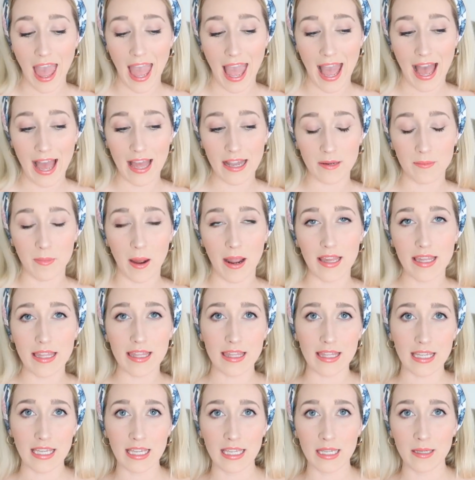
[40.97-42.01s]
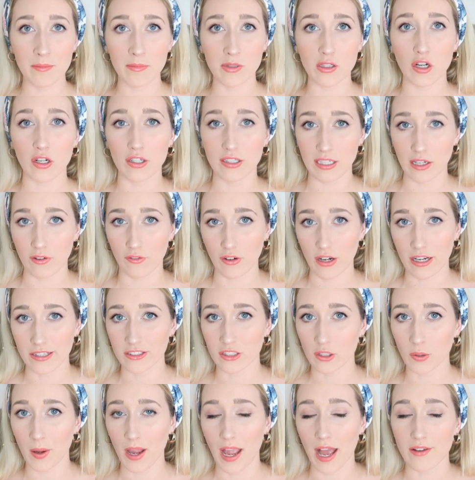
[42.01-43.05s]
and my themes are
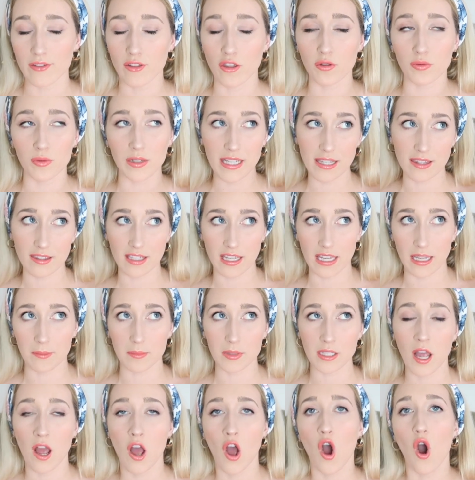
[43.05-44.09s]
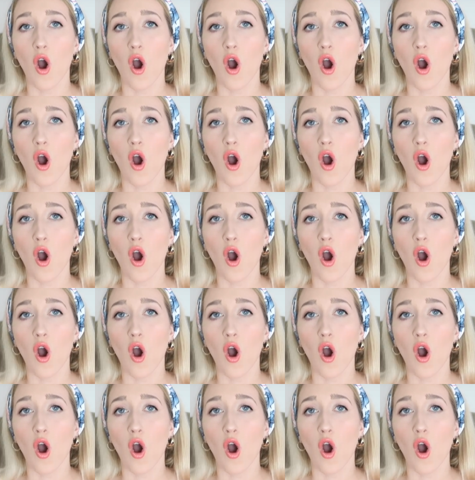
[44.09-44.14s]
different. So I have three themes.